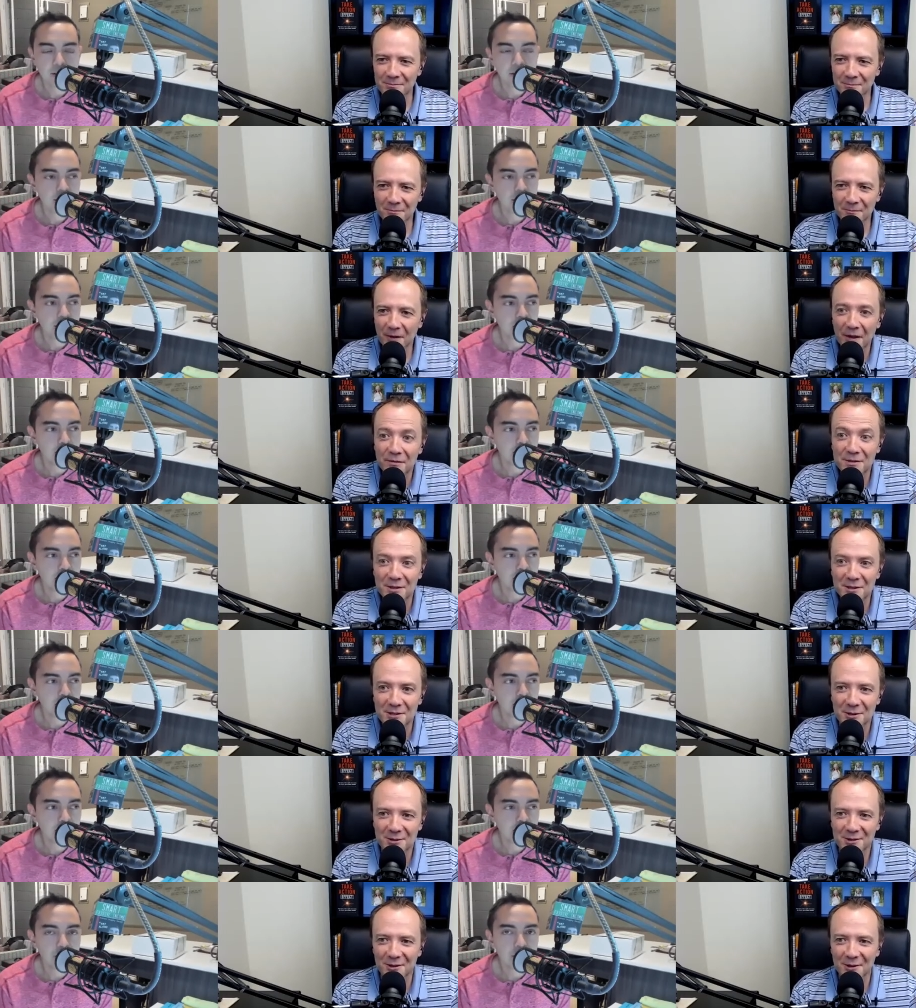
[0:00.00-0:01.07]
Speaker 1: five, six
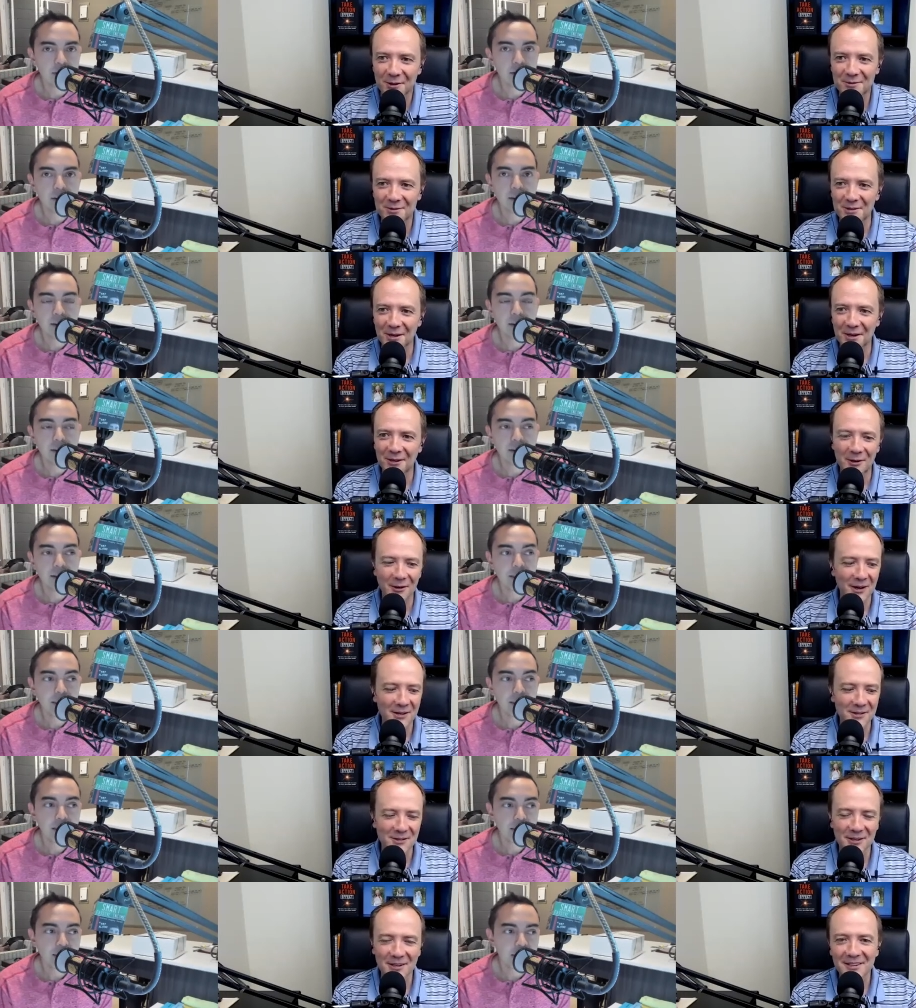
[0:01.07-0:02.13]
years ago, just out of
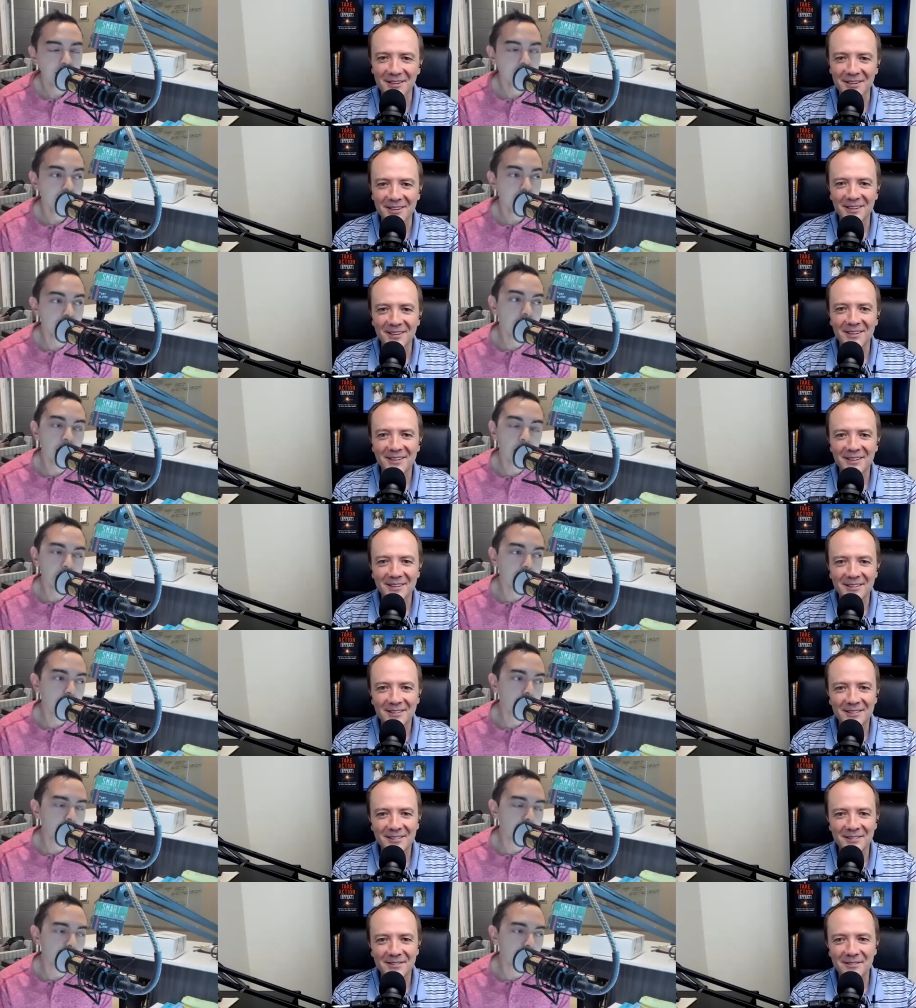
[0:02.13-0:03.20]
curiosity?
Speaker 2: Yeah, I mean, I
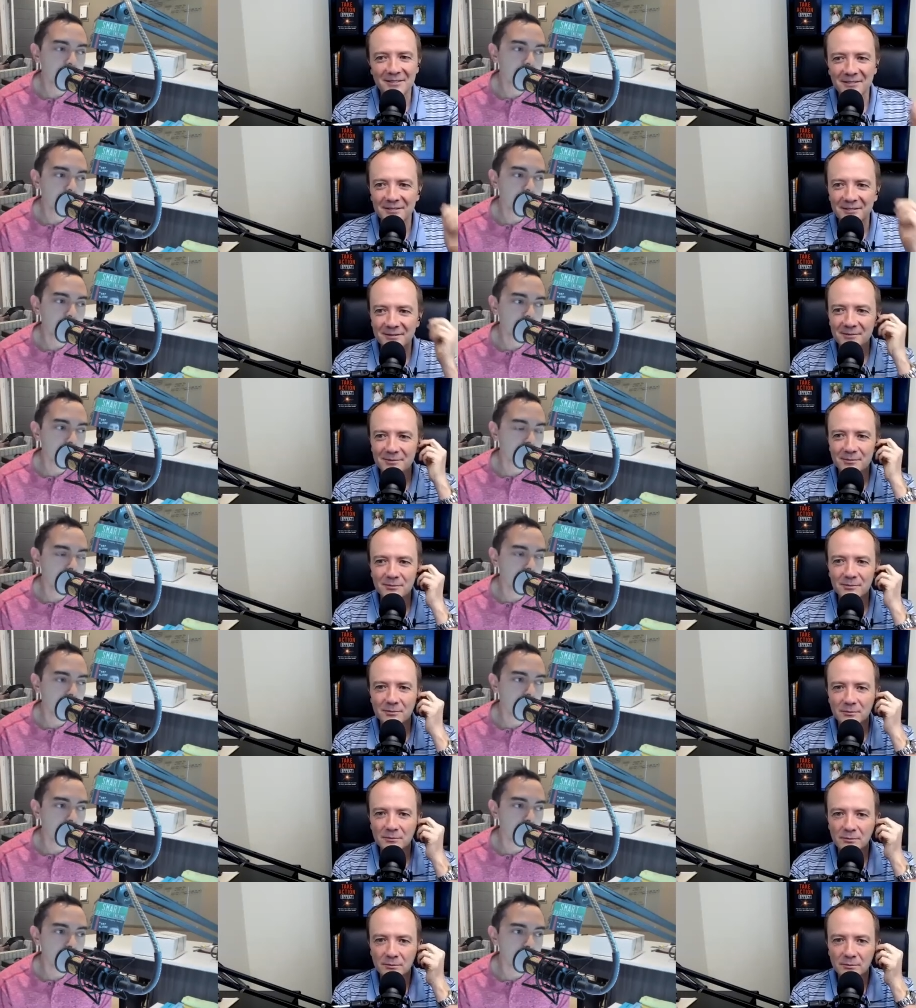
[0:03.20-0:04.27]
was always in the in the
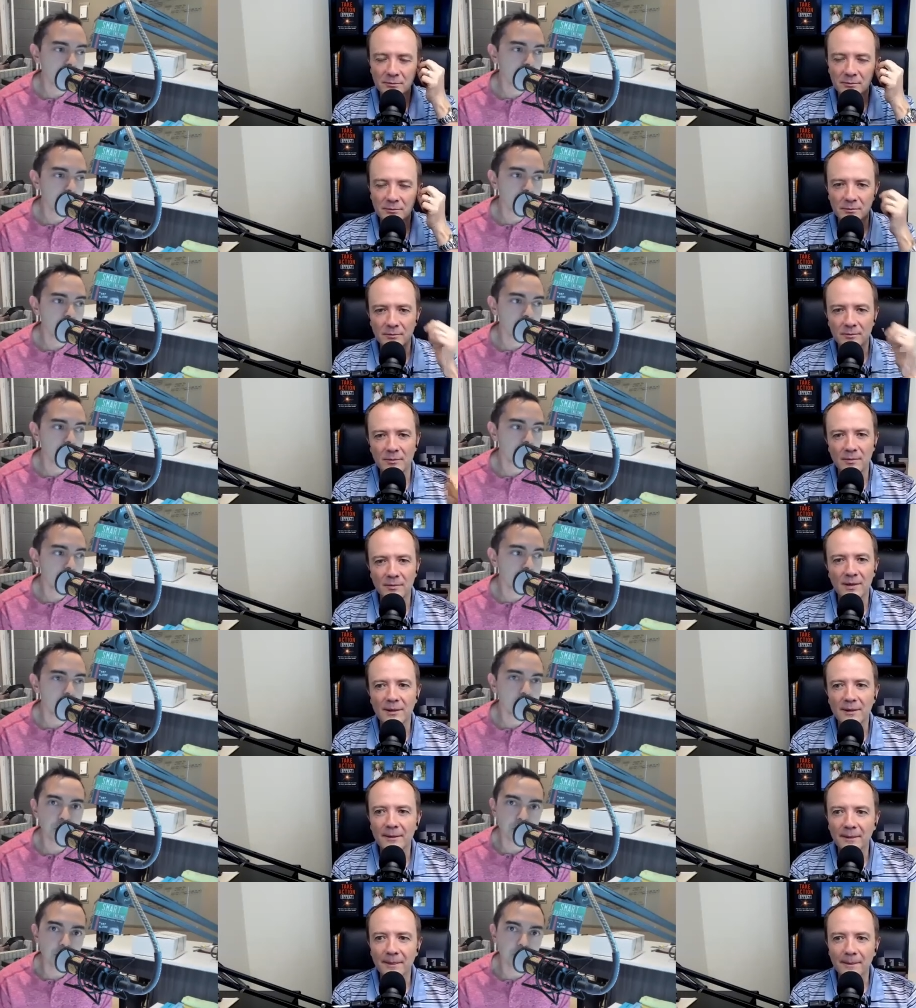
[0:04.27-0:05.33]
camp of just
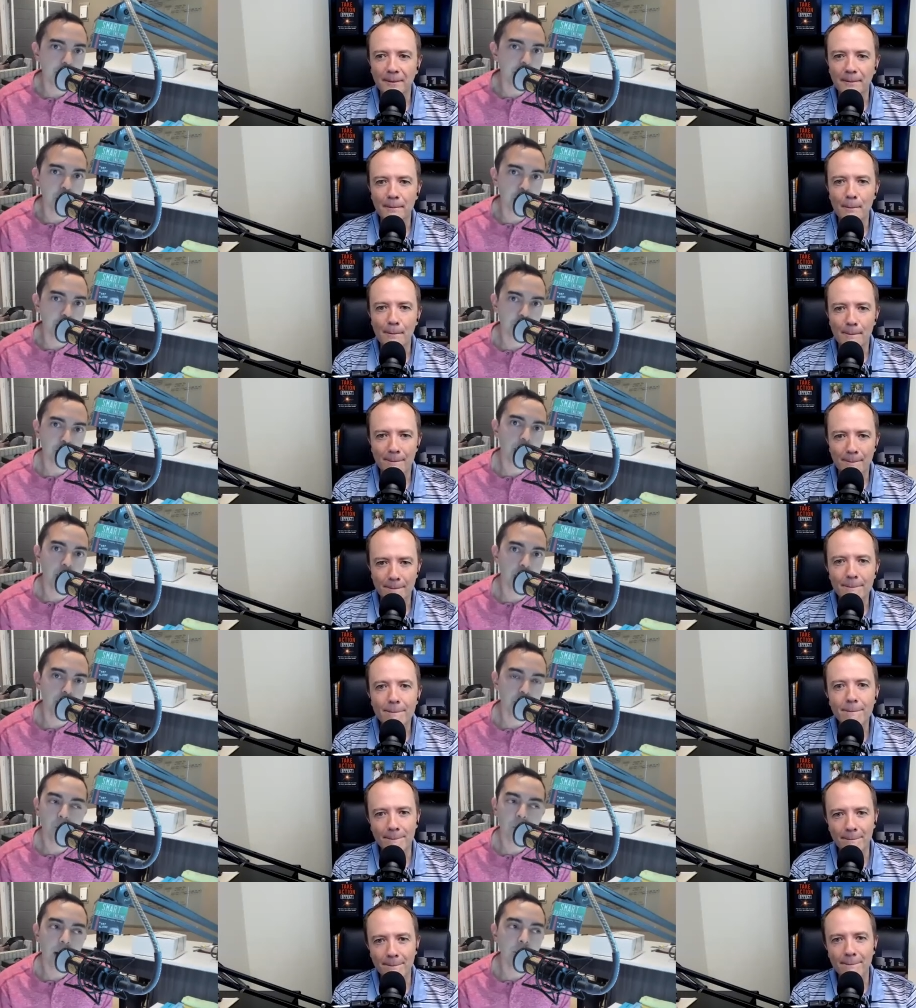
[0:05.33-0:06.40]
digital, digital, digital.
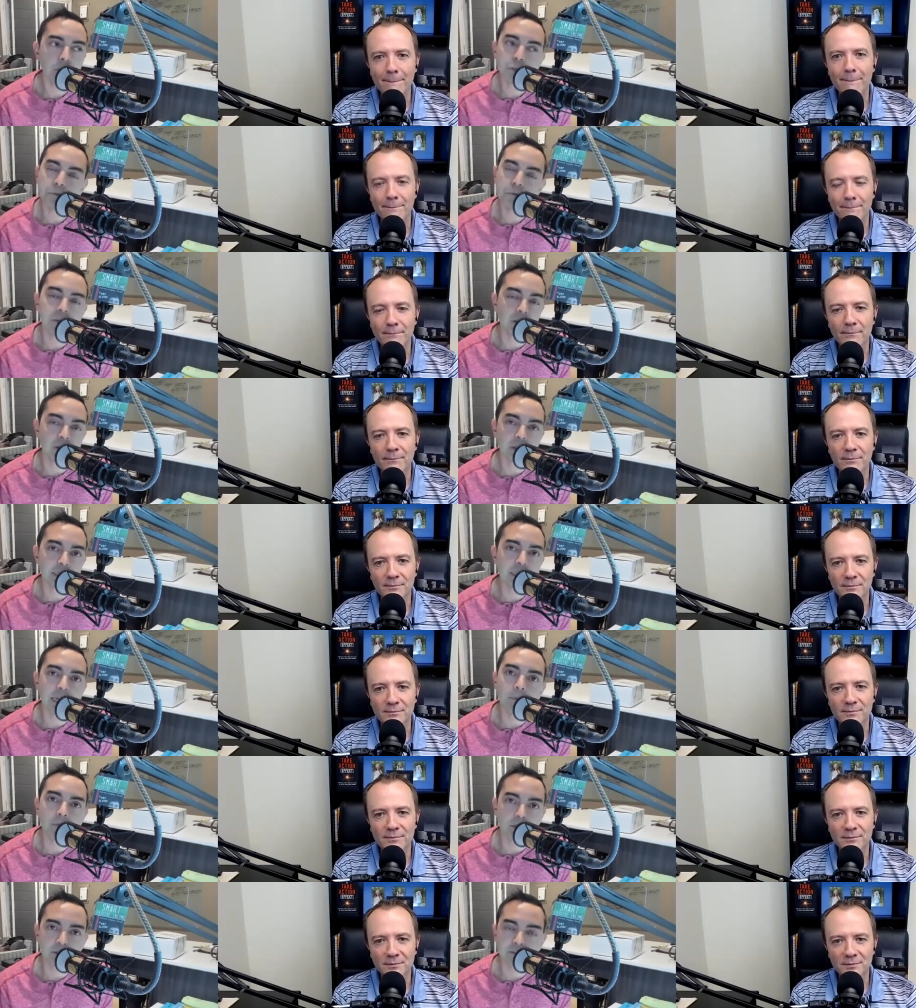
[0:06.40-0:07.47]
Mm-hmm. Why would you even
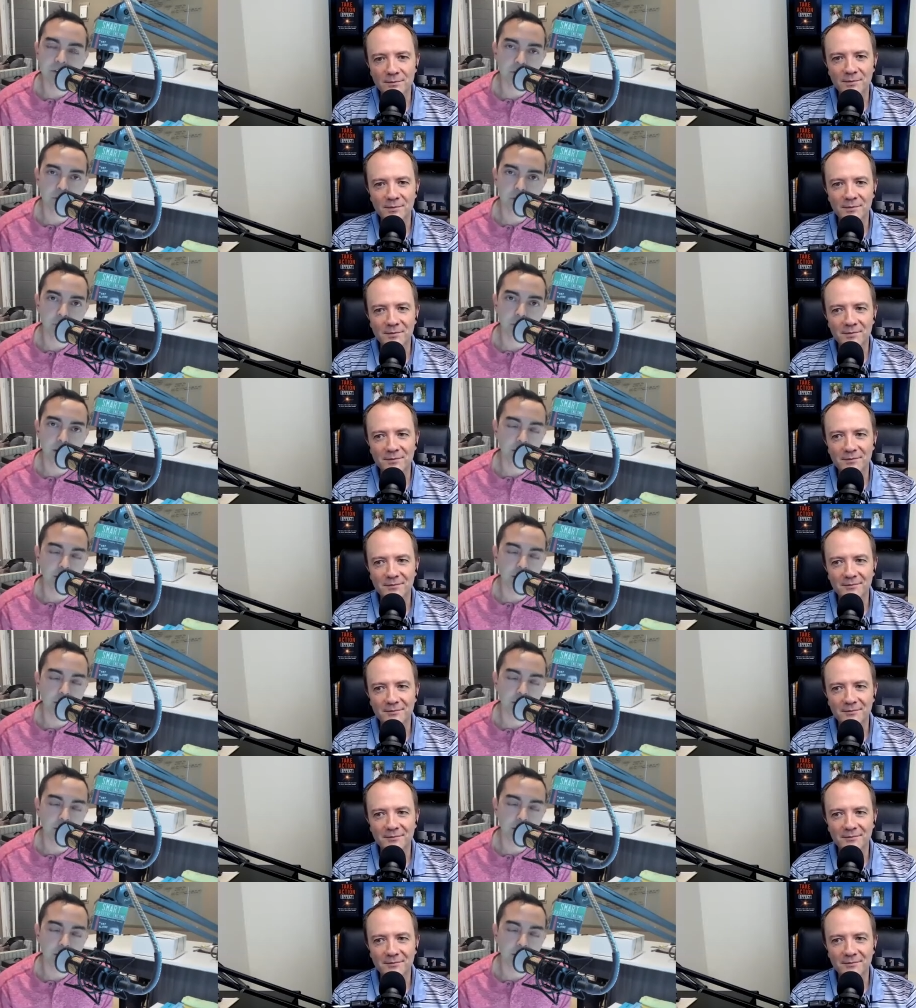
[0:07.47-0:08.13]
attempt a physical product?